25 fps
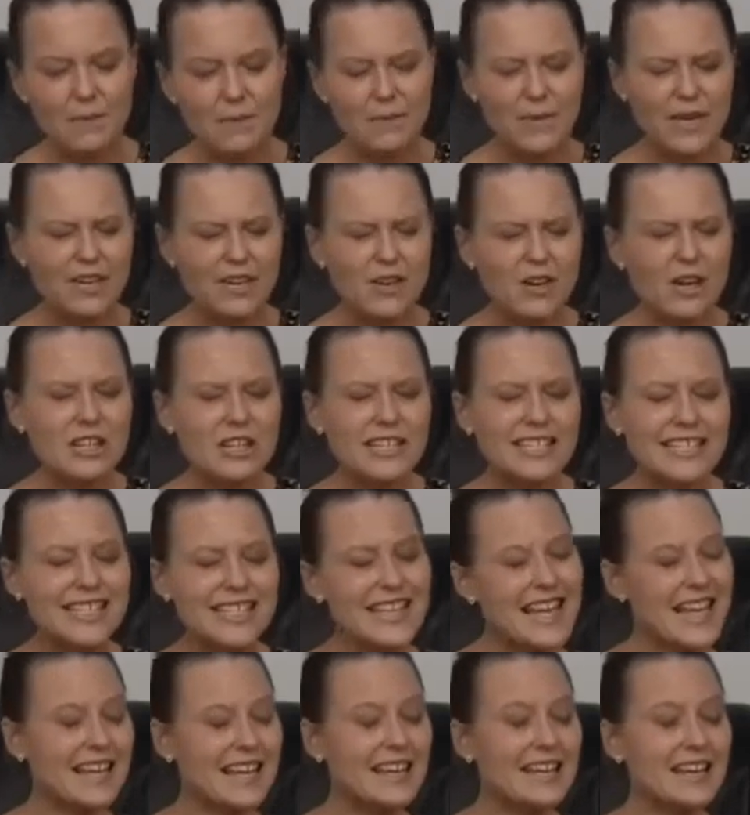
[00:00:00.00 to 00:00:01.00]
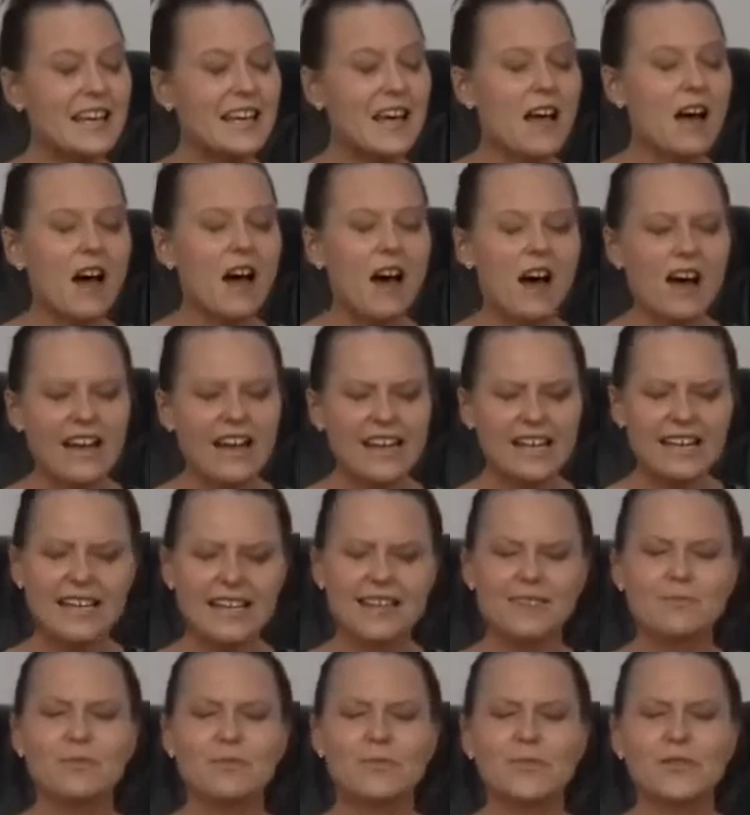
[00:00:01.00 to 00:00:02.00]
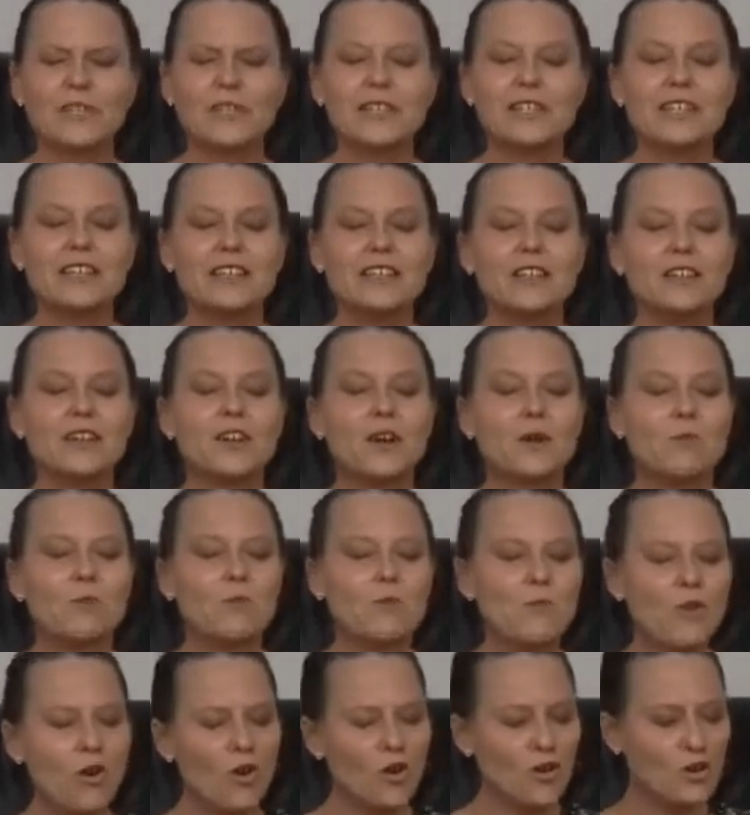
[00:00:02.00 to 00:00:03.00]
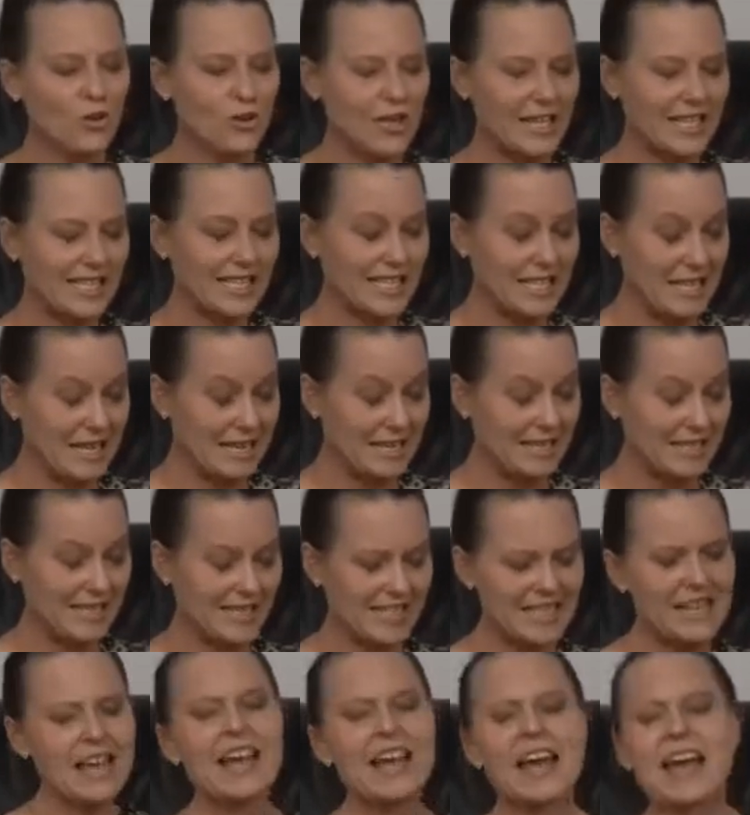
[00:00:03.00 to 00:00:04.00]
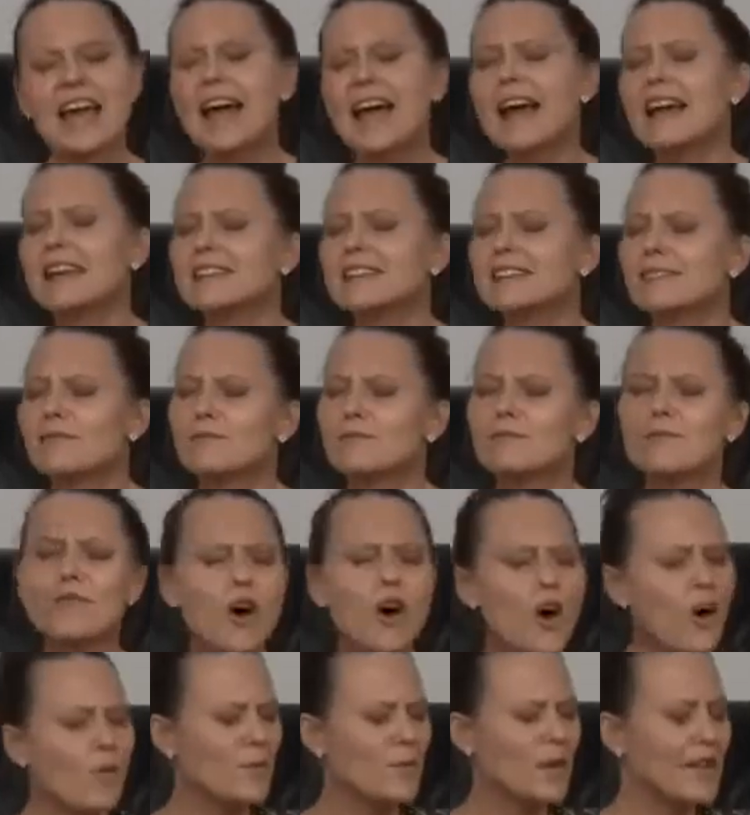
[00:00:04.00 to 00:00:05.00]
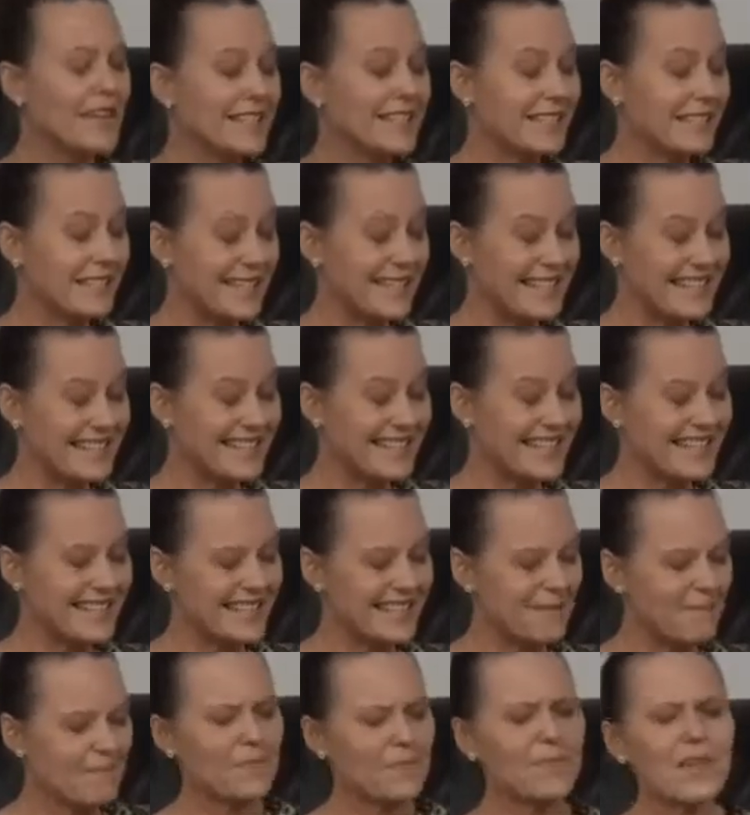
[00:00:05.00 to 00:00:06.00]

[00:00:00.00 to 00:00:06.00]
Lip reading: because then I can bring you more greetings and more blessings.